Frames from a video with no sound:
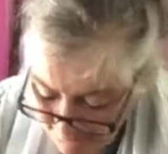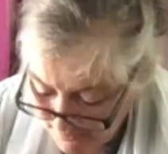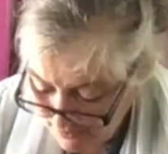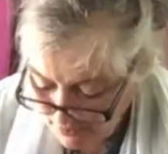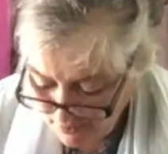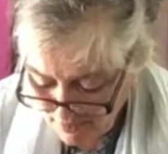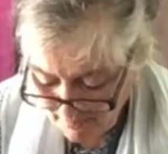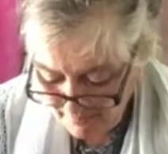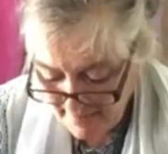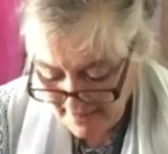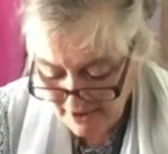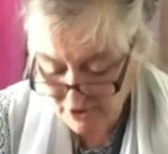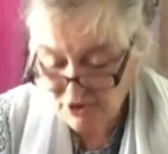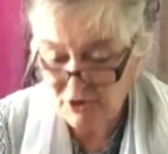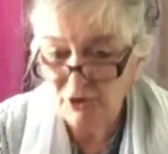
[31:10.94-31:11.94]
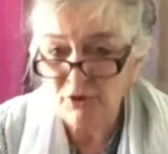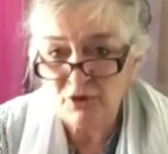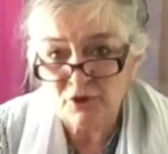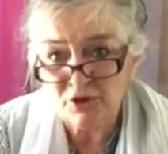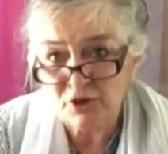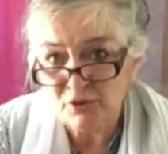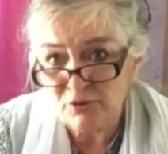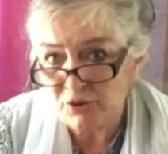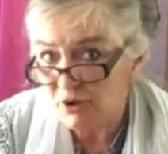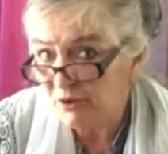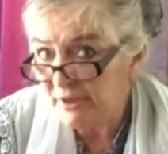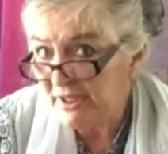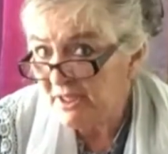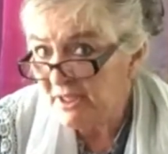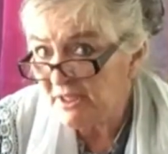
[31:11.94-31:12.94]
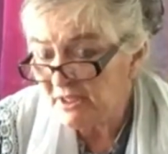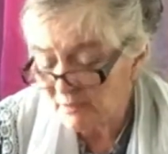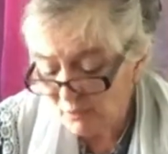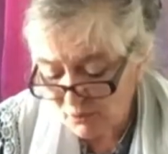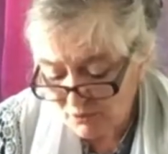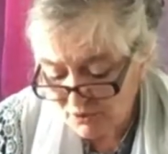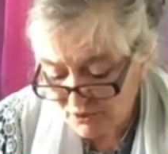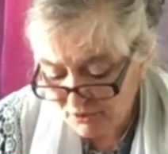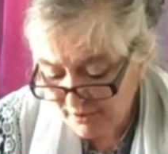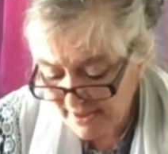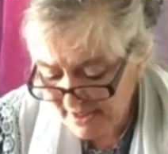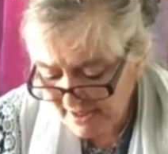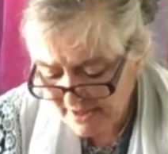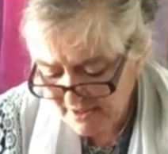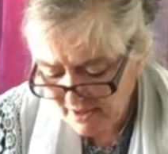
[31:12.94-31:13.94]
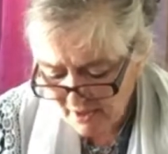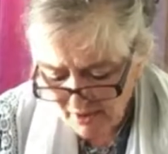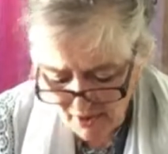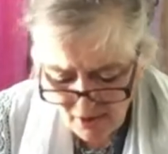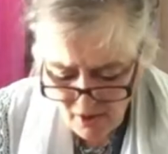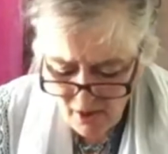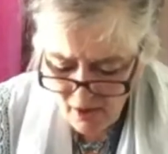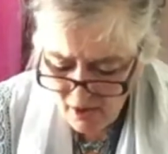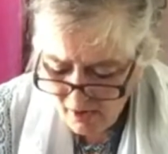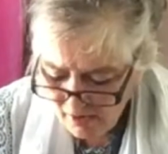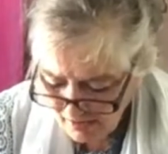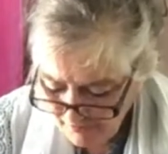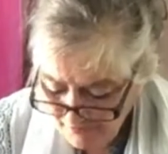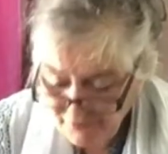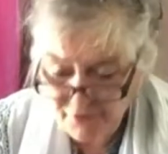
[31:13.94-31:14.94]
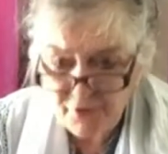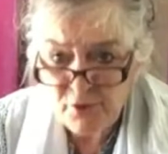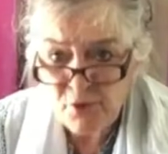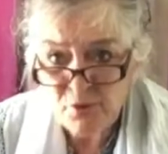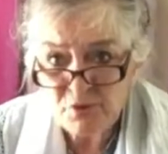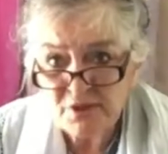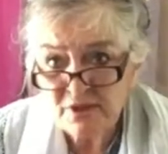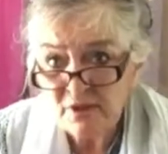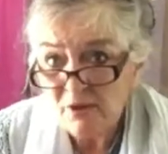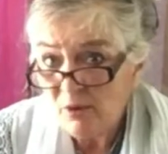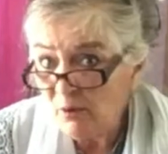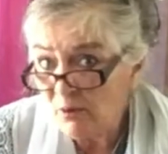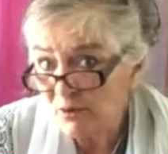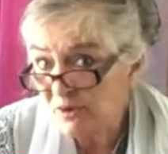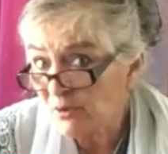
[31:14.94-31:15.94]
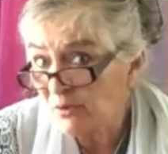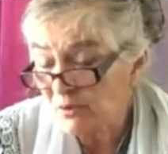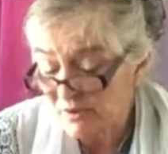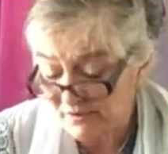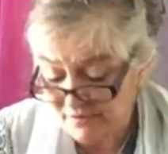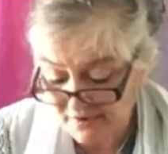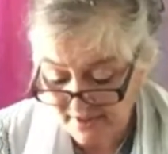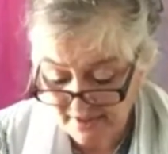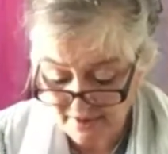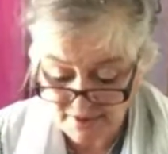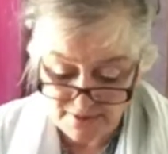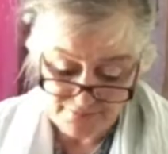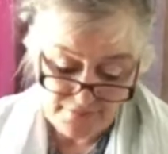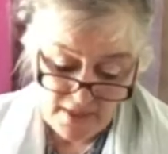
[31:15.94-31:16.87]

you can do trees, small trees, fruit, all sorts of things.